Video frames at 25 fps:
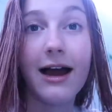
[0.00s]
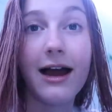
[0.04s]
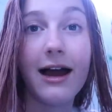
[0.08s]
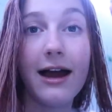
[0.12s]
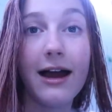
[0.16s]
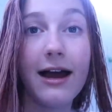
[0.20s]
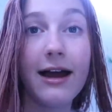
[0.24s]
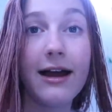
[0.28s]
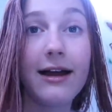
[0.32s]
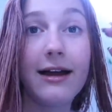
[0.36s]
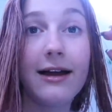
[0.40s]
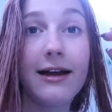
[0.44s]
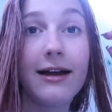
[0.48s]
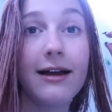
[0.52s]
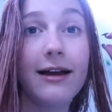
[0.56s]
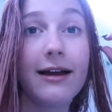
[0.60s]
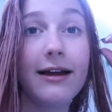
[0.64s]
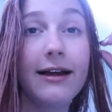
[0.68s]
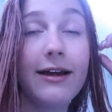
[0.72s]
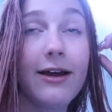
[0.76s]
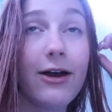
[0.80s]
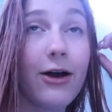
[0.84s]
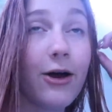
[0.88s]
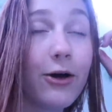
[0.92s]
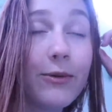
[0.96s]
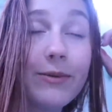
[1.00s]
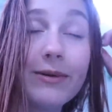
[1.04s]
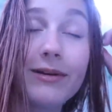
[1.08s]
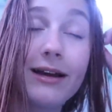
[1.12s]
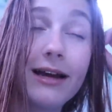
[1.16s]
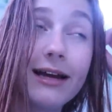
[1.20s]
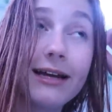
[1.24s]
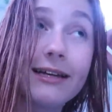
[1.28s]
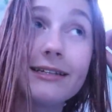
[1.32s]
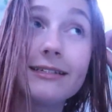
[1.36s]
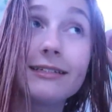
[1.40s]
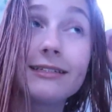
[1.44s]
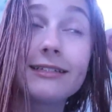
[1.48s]
I hope you
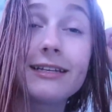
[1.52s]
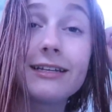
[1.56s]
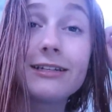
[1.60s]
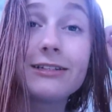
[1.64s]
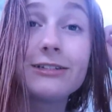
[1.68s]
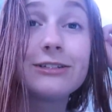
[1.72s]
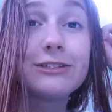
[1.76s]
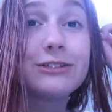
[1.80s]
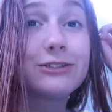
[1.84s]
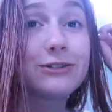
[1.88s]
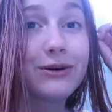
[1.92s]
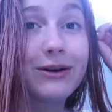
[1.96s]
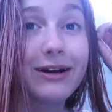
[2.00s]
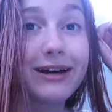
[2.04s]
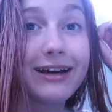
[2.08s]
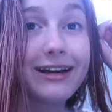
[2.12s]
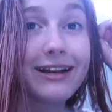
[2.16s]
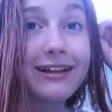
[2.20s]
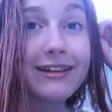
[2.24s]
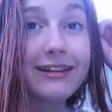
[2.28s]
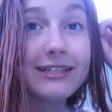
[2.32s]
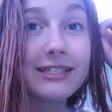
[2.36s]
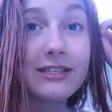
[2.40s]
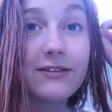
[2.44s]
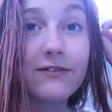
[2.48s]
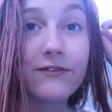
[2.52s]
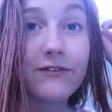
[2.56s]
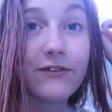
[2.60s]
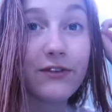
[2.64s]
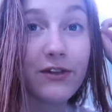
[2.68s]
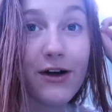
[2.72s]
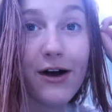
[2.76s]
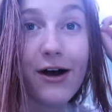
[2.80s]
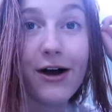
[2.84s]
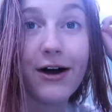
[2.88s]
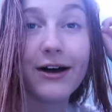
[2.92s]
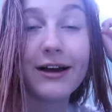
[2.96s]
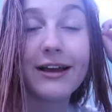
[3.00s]
guys enjoyed this
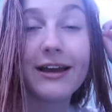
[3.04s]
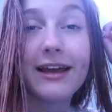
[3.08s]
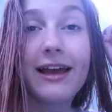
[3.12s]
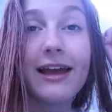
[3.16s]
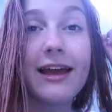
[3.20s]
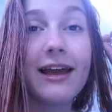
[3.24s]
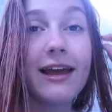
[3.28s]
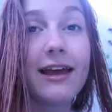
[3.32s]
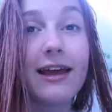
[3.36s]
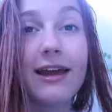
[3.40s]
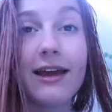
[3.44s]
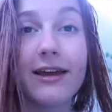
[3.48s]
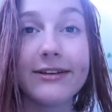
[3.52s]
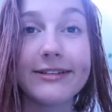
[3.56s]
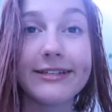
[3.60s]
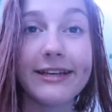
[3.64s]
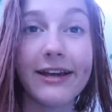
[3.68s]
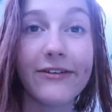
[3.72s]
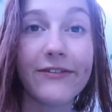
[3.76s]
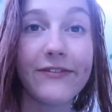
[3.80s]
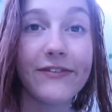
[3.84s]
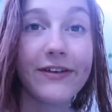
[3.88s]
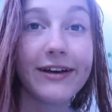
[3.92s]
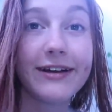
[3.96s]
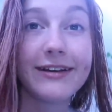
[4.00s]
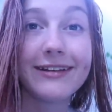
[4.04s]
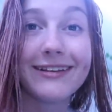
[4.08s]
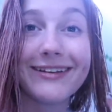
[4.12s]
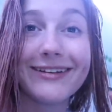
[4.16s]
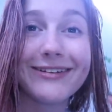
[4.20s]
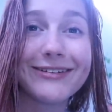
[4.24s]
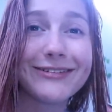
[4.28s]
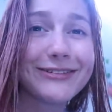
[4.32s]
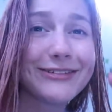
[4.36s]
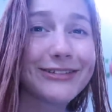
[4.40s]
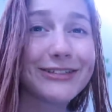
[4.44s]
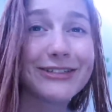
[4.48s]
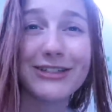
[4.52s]
vlog. It was like a fun
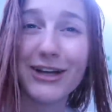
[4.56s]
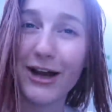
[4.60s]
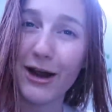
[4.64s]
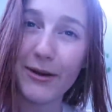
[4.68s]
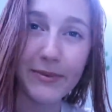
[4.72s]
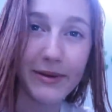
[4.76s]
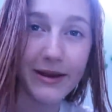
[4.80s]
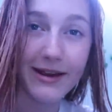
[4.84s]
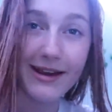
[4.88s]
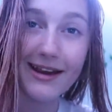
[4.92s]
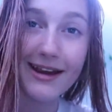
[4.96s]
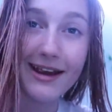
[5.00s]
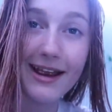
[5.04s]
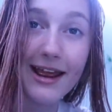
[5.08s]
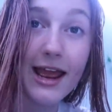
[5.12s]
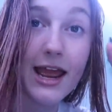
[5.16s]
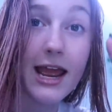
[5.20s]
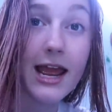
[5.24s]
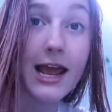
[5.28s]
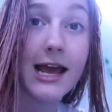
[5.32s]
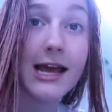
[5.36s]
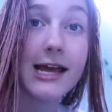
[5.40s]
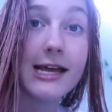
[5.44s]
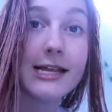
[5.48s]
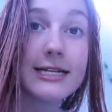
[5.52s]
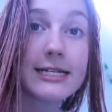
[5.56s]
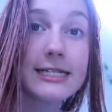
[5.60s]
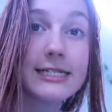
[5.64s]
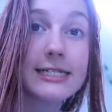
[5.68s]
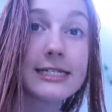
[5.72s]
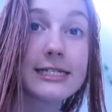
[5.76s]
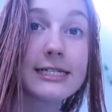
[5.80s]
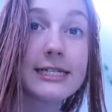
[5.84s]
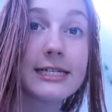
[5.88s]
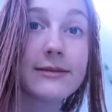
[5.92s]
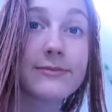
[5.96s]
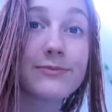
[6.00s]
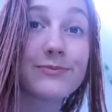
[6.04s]
little shopping
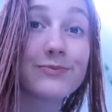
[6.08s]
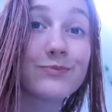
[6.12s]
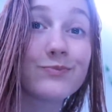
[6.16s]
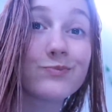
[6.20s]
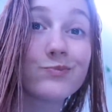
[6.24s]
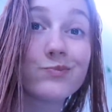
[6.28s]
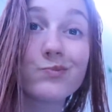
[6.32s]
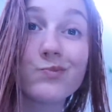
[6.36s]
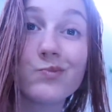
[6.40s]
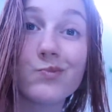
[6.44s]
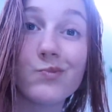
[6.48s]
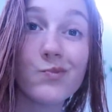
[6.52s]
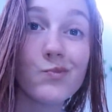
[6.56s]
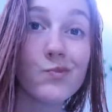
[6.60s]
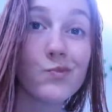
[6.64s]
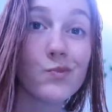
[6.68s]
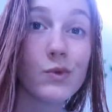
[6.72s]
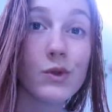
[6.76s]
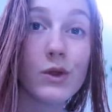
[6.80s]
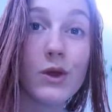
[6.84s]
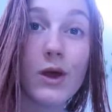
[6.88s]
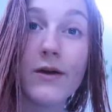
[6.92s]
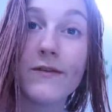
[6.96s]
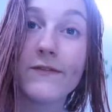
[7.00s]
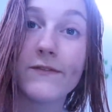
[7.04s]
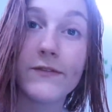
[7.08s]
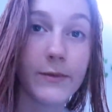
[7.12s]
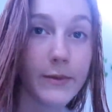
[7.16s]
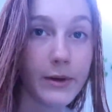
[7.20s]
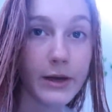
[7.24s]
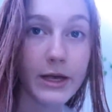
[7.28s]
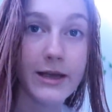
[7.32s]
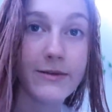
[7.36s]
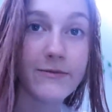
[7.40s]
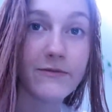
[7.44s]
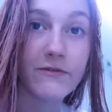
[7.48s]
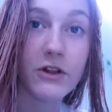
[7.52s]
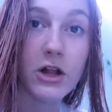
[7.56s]
and football
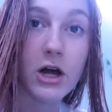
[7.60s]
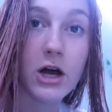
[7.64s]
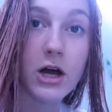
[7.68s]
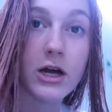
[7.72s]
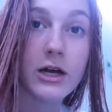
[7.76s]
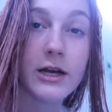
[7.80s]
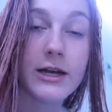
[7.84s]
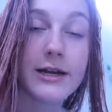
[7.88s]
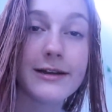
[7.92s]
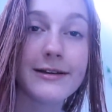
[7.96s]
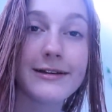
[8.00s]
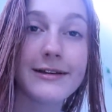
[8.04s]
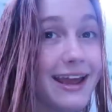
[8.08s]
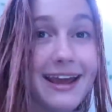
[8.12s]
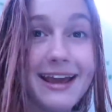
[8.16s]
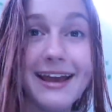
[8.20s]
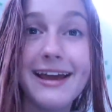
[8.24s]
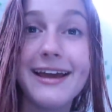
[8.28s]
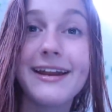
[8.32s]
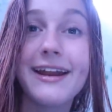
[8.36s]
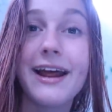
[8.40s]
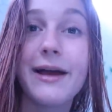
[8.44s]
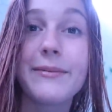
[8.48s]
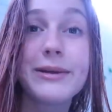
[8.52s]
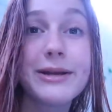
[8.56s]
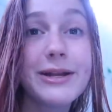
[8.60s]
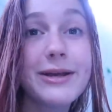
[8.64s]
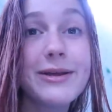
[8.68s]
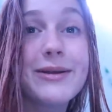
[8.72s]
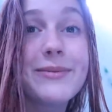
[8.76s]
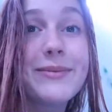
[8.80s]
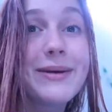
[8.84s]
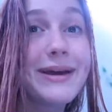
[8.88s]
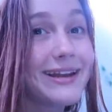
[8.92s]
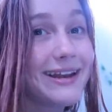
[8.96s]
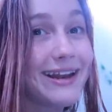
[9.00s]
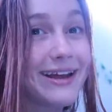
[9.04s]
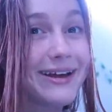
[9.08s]
game vlog, and I'm gonna go to
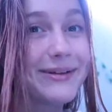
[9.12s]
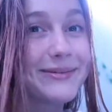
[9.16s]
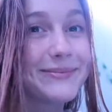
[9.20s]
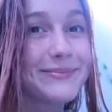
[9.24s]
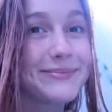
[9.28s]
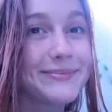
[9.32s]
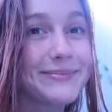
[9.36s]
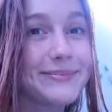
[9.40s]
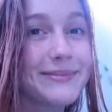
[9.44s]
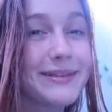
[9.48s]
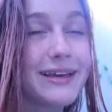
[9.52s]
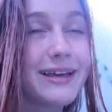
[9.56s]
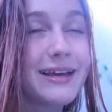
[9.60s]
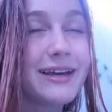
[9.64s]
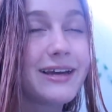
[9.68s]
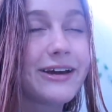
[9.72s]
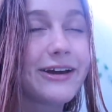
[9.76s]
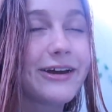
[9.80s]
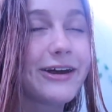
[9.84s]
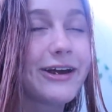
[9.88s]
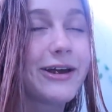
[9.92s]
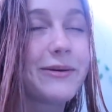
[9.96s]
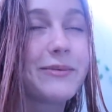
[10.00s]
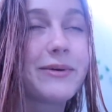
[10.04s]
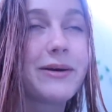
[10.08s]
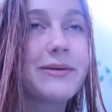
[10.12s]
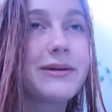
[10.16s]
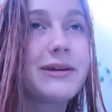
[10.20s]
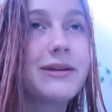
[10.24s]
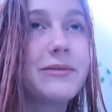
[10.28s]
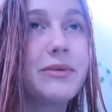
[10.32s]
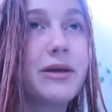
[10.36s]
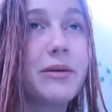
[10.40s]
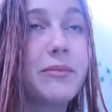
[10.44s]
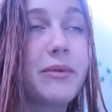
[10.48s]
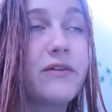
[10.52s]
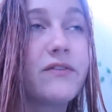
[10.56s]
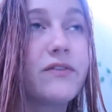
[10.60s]
bed now. Or I'm probably gonna
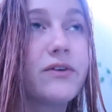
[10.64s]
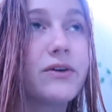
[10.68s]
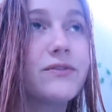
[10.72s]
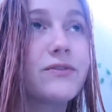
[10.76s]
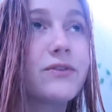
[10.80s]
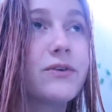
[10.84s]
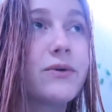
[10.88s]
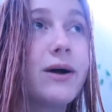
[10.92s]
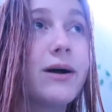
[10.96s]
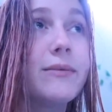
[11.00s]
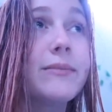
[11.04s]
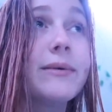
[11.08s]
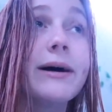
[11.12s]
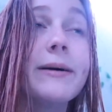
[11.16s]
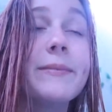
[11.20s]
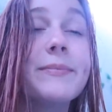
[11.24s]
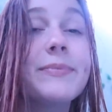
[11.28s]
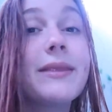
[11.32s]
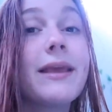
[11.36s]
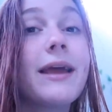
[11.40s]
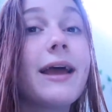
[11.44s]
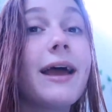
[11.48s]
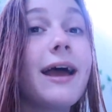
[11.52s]
be on my phone for a while, but